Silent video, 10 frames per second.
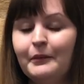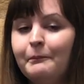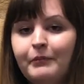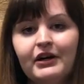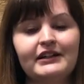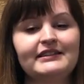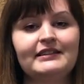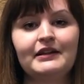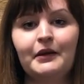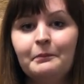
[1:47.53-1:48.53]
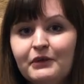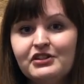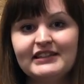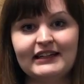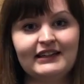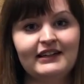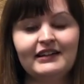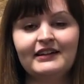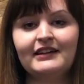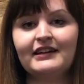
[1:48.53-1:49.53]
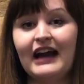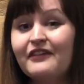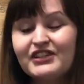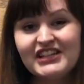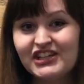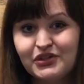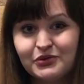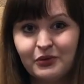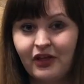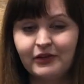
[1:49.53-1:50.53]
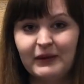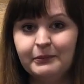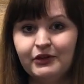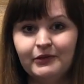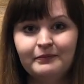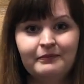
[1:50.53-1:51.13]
Books, music, conversations with other people,